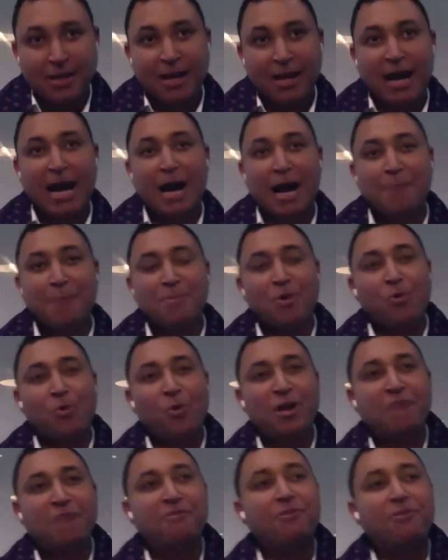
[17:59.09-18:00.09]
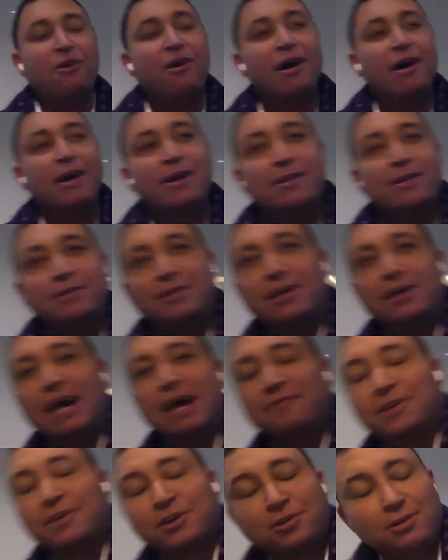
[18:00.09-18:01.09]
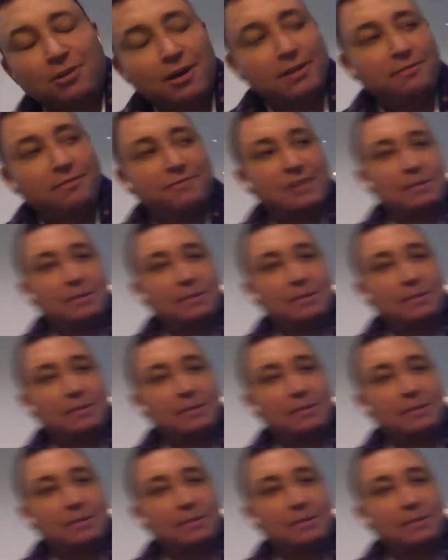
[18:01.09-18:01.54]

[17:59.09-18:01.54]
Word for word: Um, whenever I, I have a client in front of